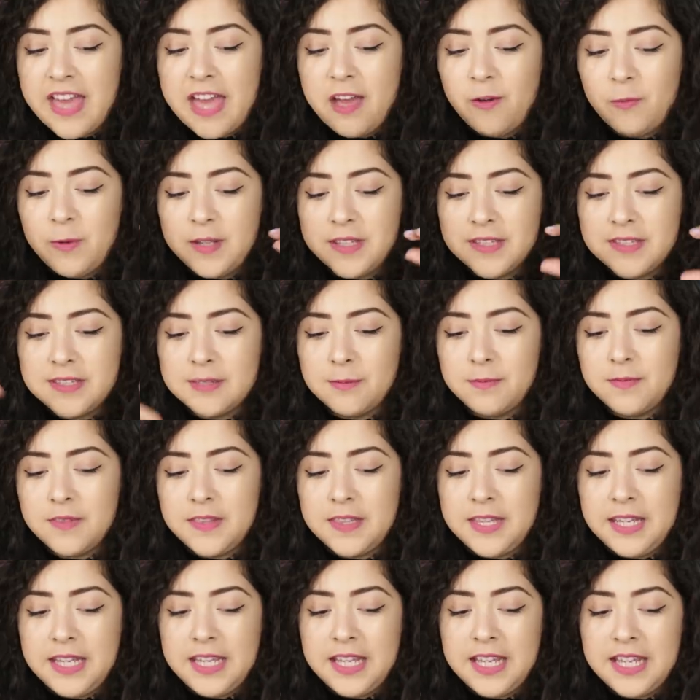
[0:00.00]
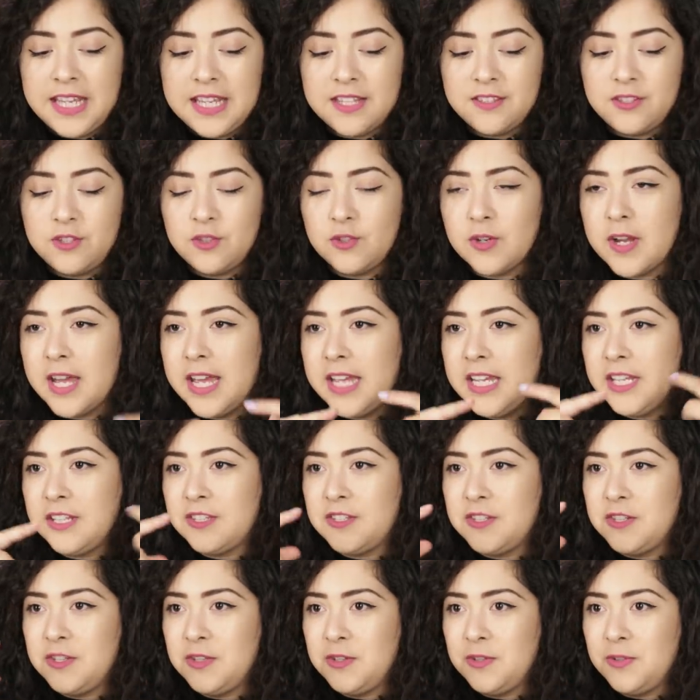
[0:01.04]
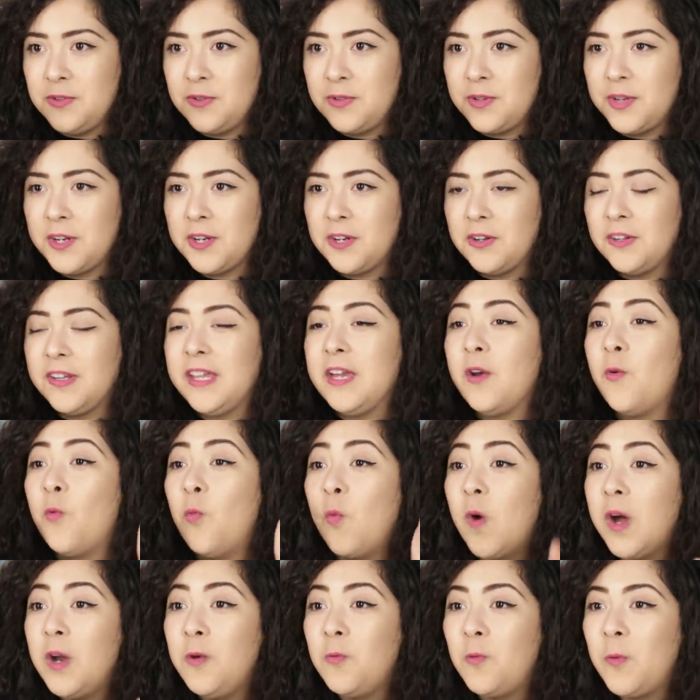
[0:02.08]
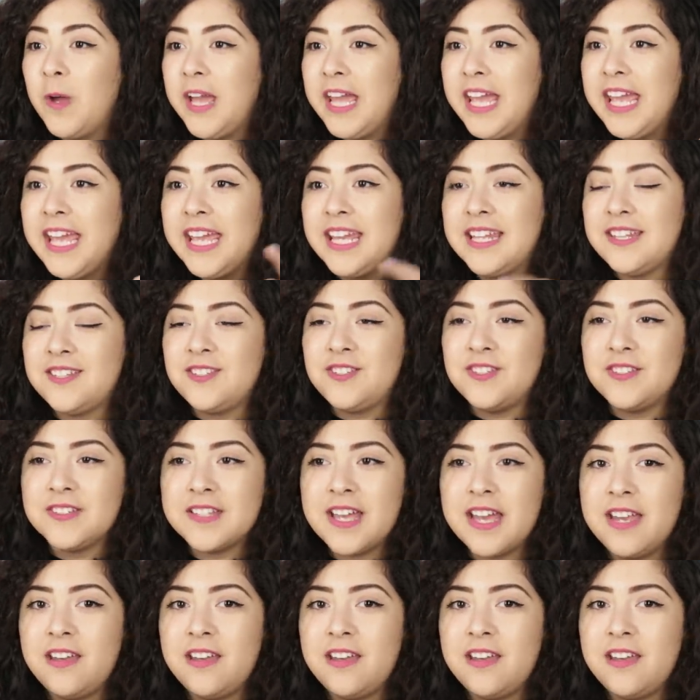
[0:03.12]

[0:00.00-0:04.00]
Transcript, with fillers: that when something is trying to curl it one way, it's just